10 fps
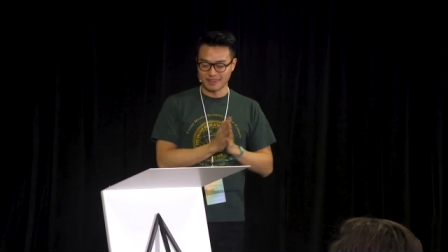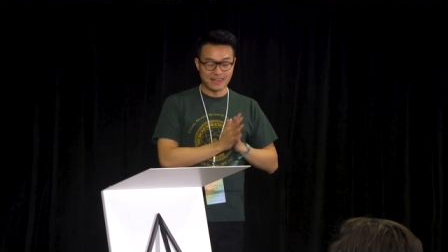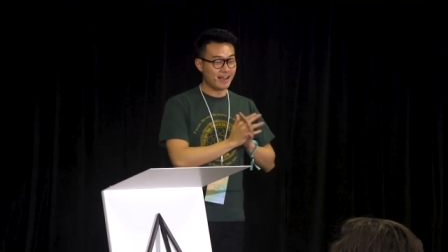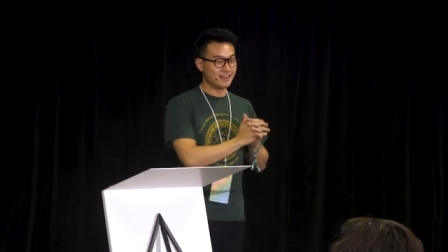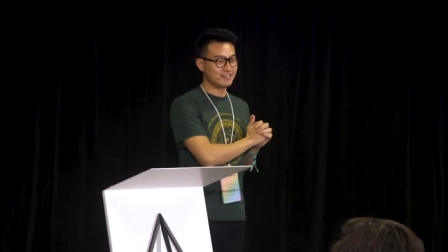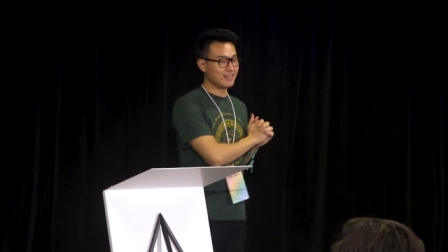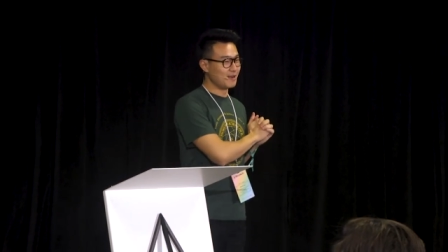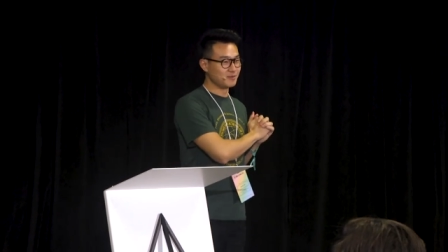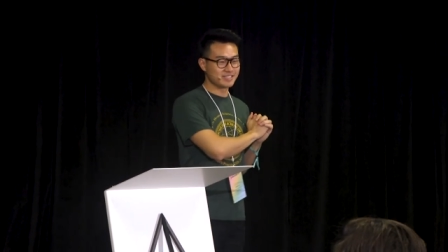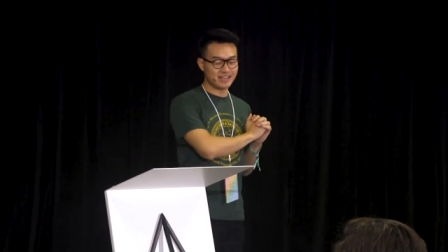yeah,
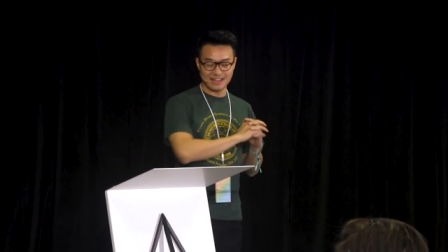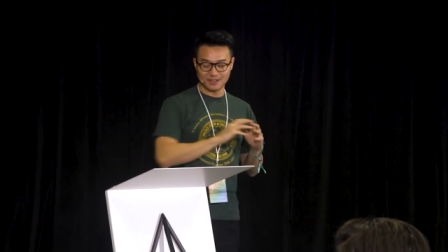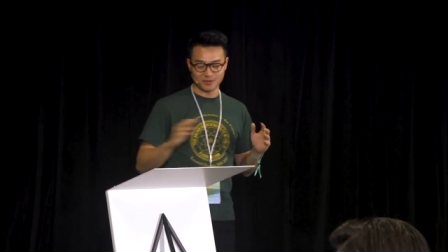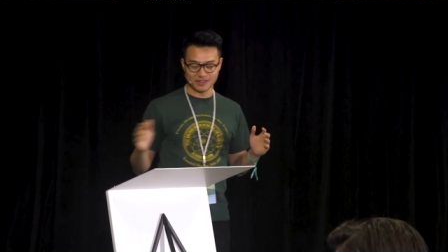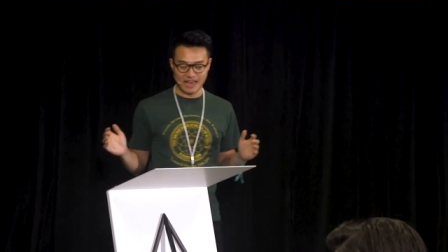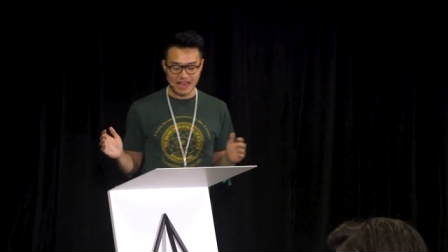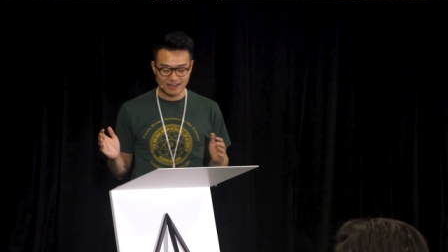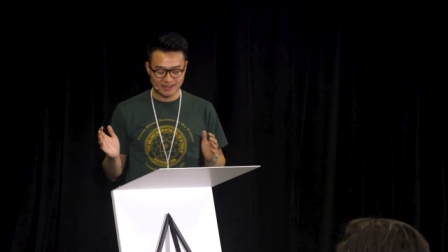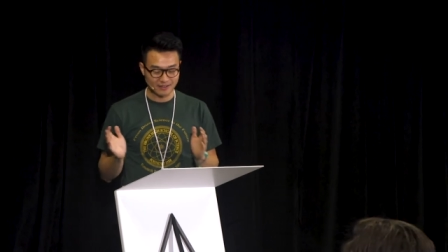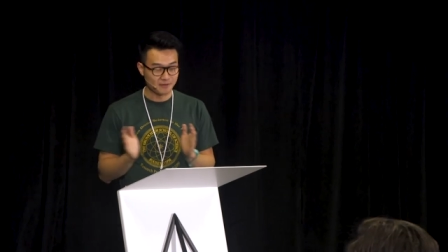I'm just gonna end it with
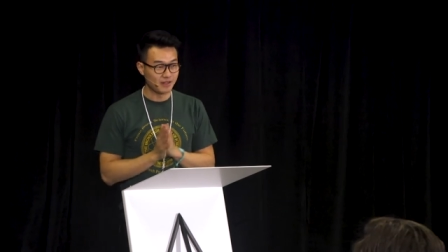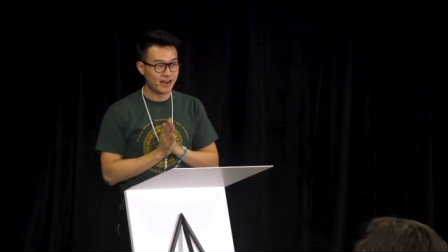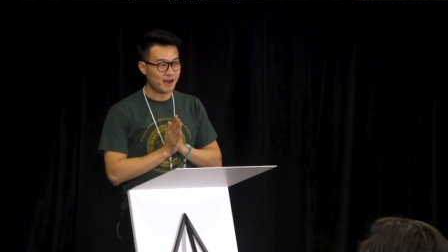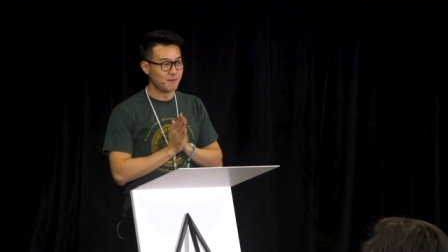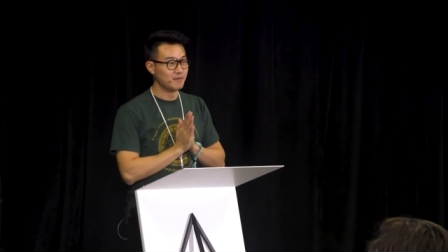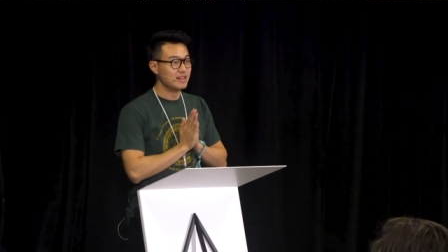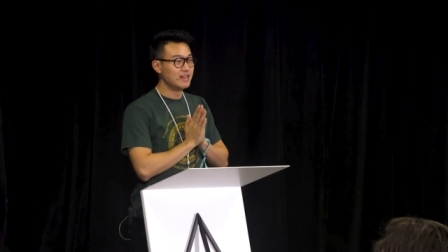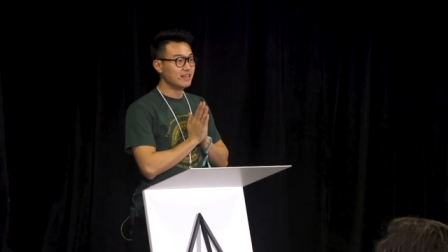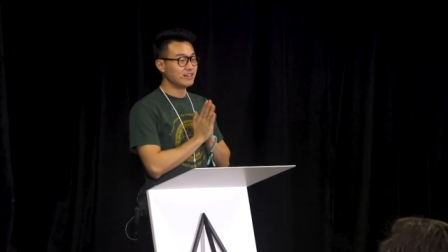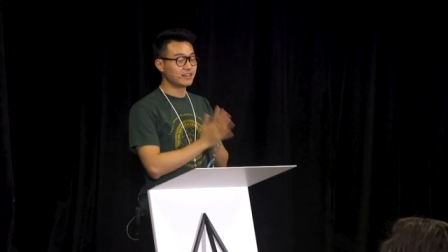that. Um,
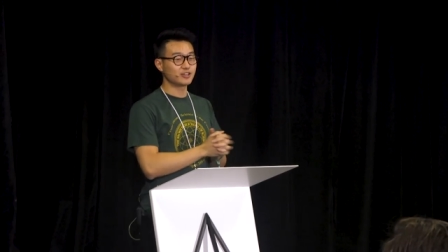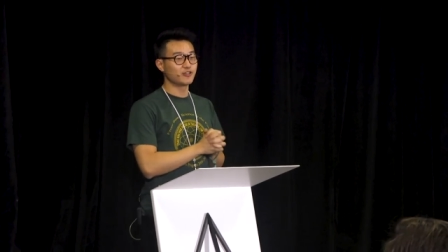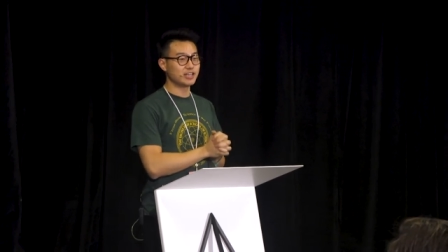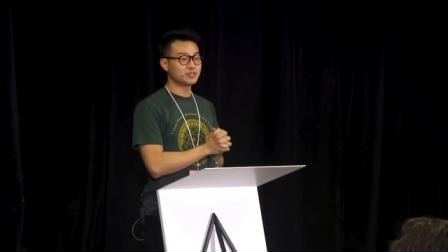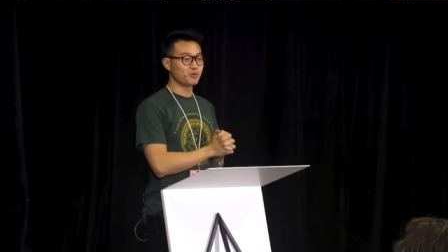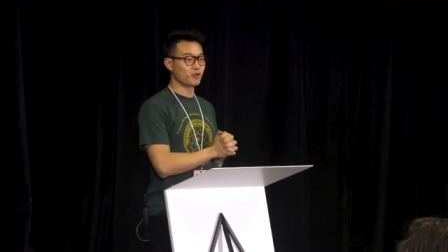let the grants